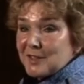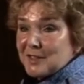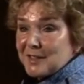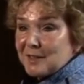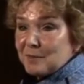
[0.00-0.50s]
You
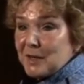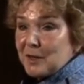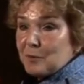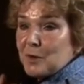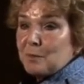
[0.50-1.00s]
see, you might
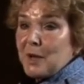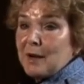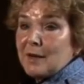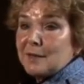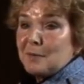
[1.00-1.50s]
not put
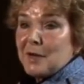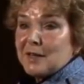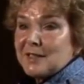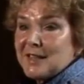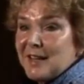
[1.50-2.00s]
Perritt and
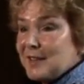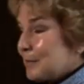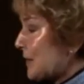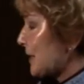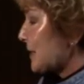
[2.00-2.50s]
Baird together,
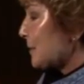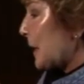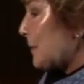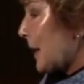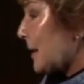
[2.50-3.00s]
but that's
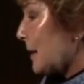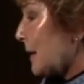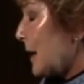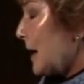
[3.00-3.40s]
my mother.